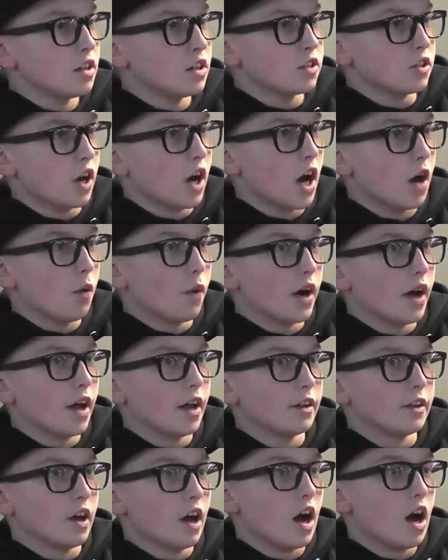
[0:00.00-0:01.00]
so I
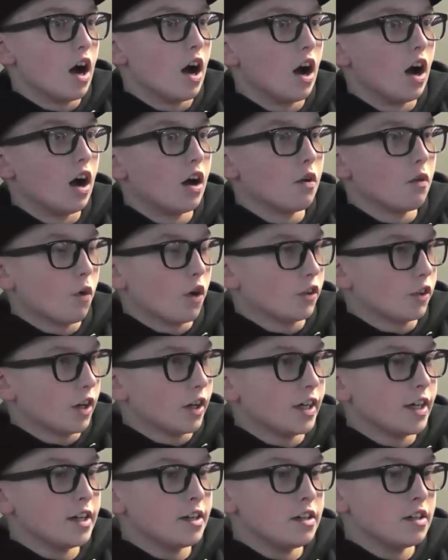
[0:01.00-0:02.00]
went uh, for the
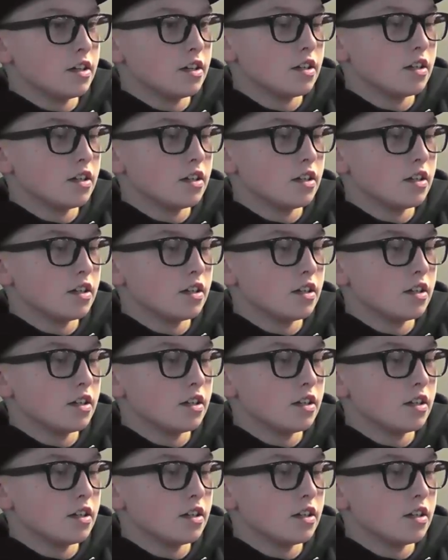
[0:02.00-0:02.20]
lead.